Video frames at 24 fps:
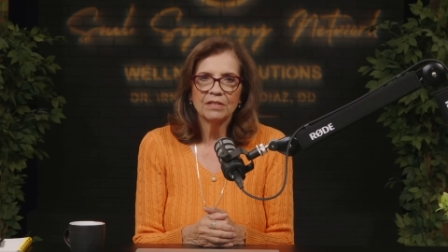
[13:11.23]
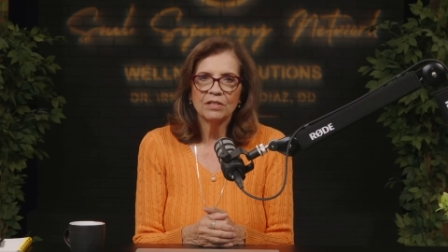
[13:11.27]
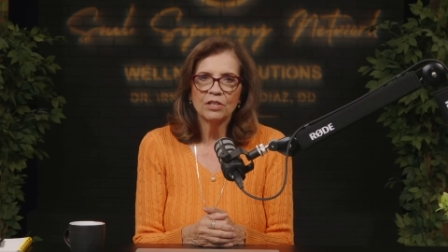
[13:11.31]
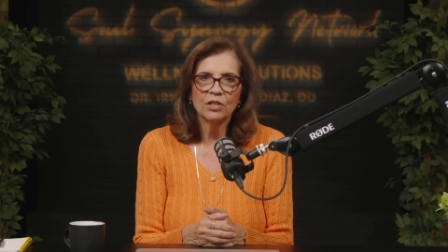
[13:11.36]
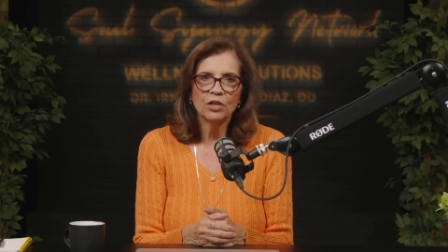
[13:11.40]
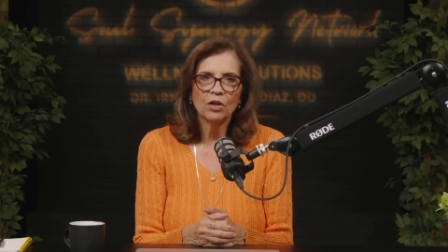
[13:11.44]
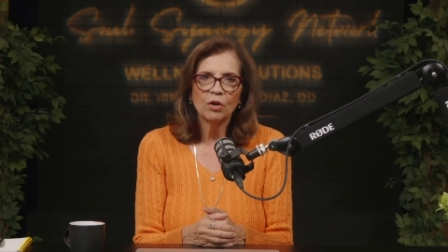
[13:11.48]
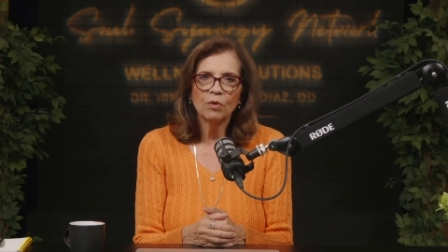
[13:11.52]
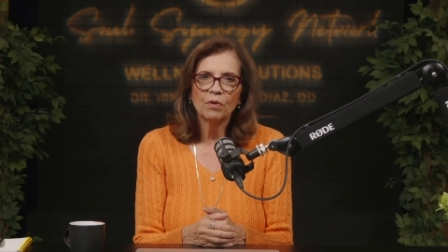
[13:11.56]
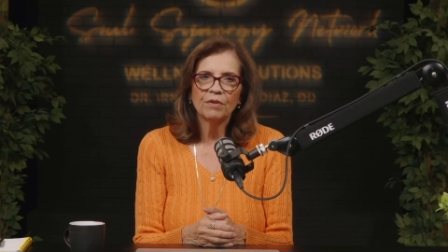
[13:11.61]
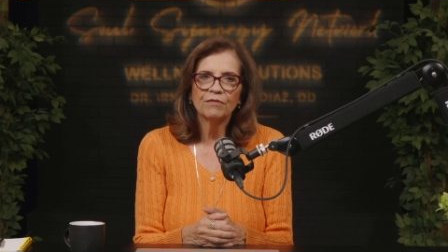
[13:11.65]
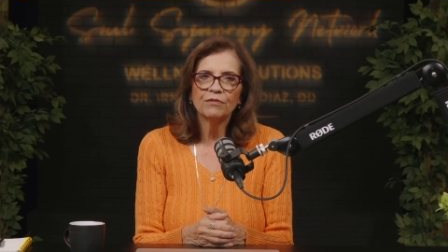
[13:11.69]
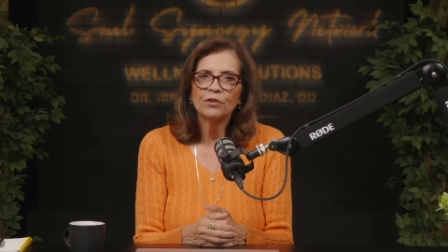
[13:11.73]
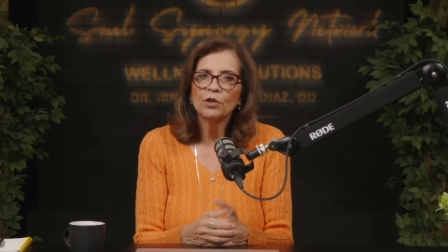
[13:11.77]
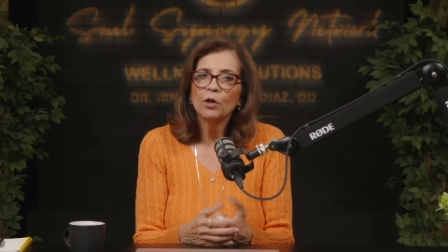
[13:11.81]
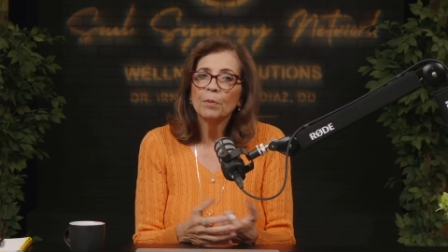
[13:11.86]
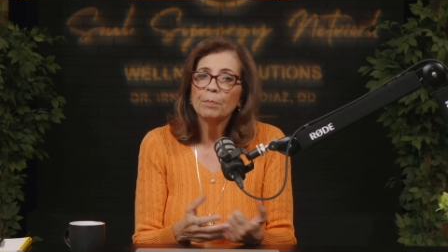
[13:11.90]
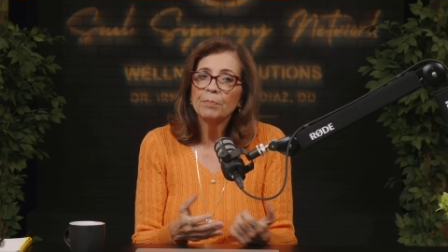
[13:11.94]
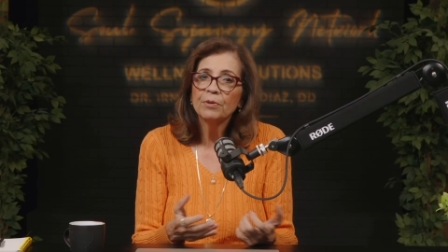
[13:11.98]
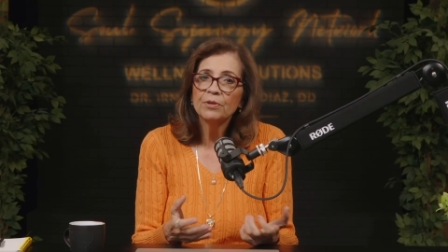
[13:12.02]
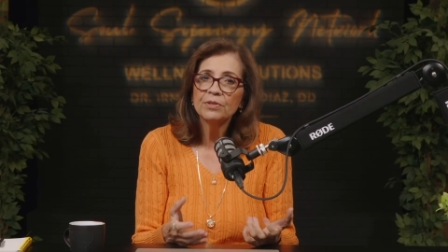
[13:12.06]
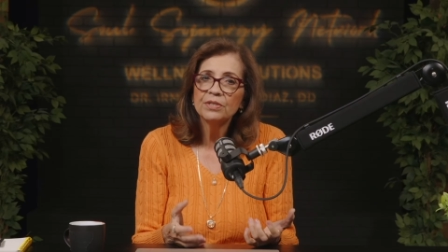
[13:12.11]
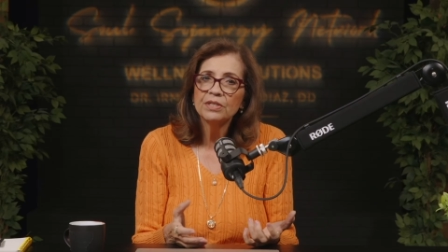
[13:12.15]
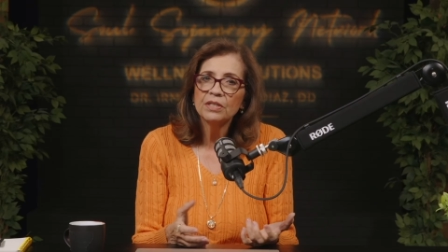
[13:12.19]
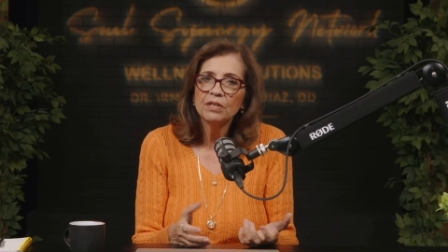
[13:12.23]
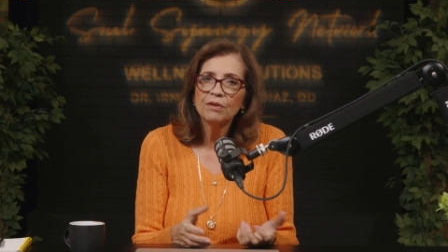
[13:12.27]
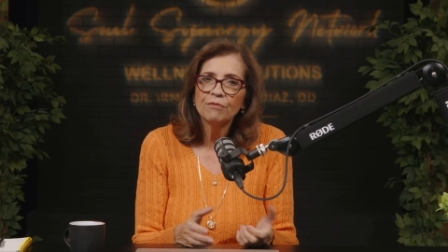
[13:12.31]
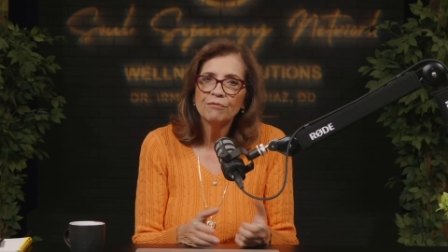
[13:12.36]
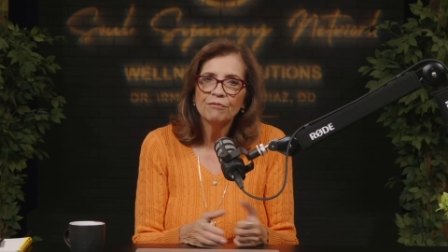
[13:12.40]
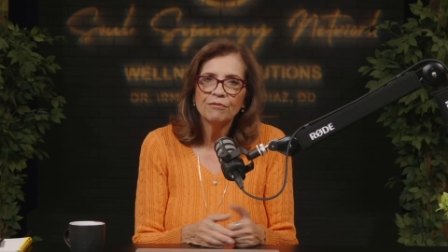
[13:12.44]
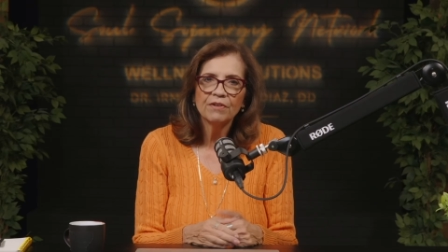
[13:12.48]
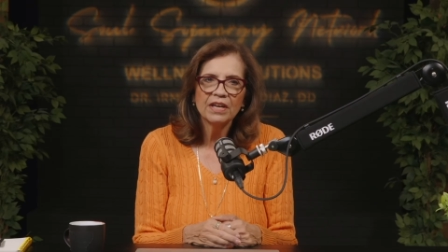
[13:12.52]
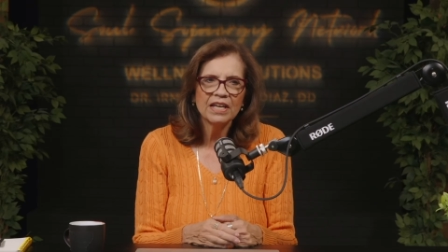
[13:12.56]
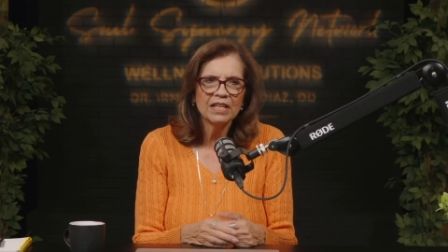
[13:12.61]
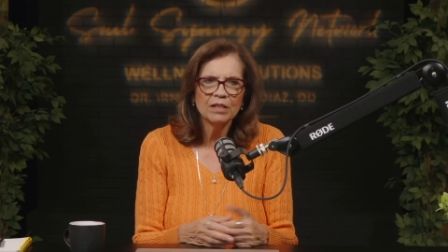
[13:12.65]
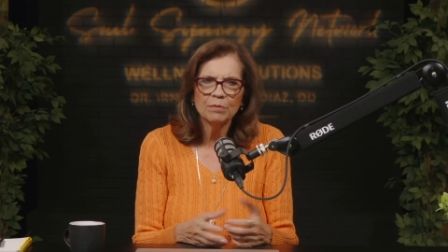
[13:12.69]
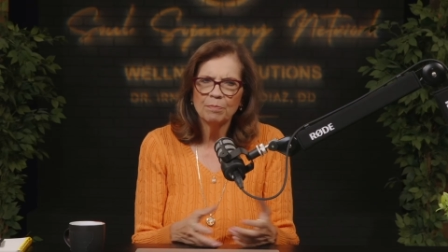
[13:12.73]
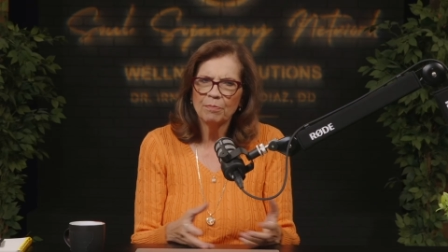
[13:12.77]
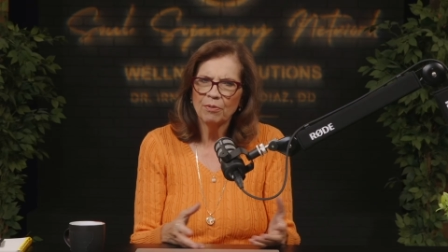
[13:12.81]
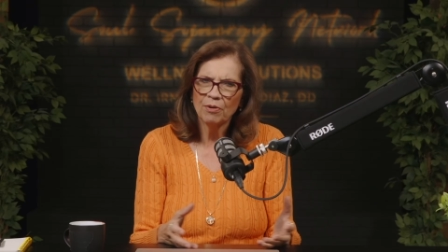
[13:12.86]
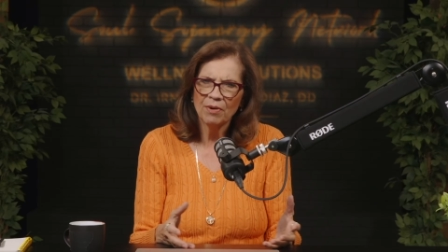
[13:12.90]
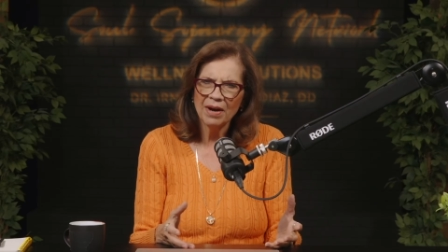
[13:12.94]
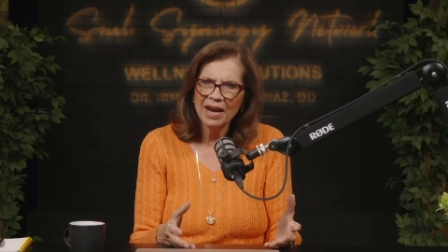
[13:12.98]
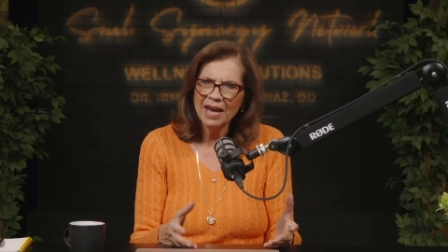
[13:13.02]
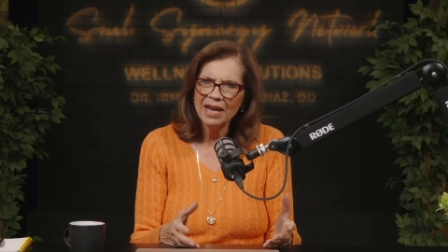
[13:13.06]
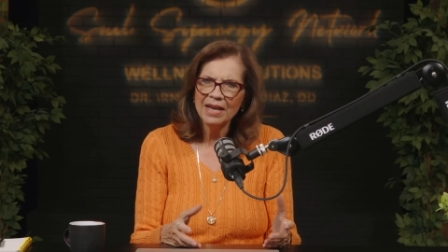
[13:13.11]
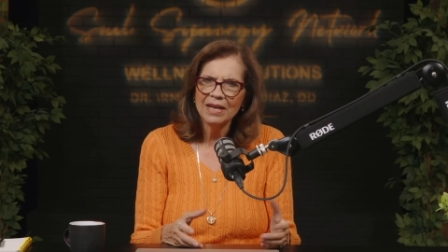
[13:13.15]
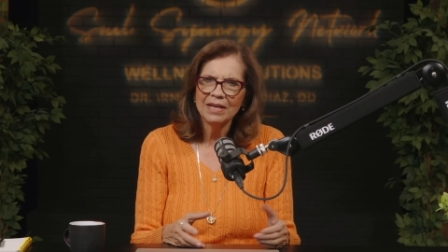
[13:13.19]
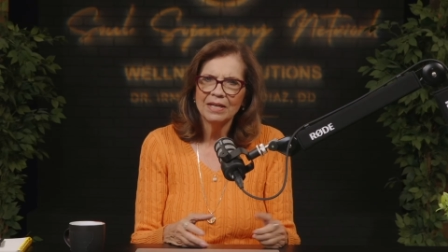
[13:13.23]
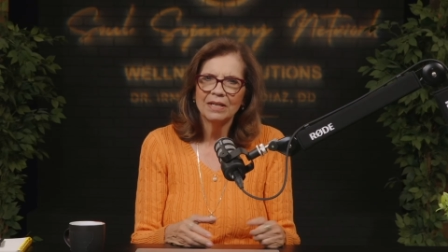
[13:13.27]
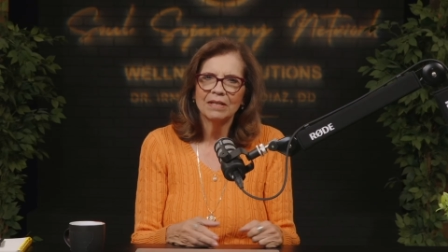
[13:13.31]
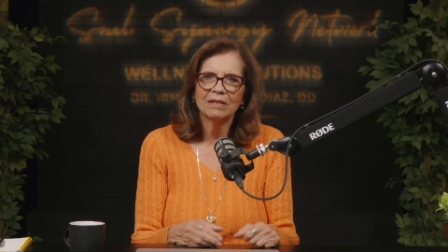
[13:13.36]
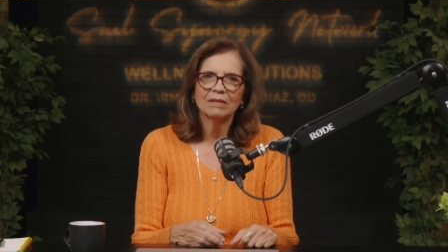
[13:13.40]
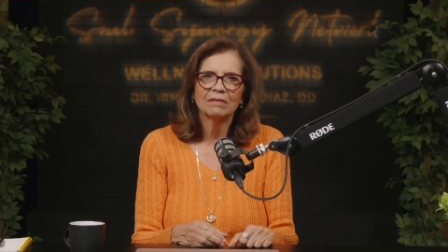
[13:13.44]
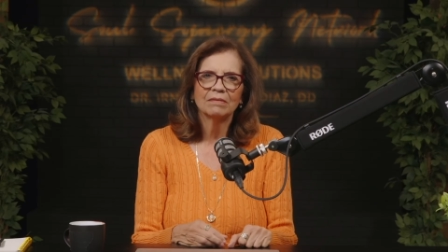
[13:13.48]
You know, if you're a person of faith, pray.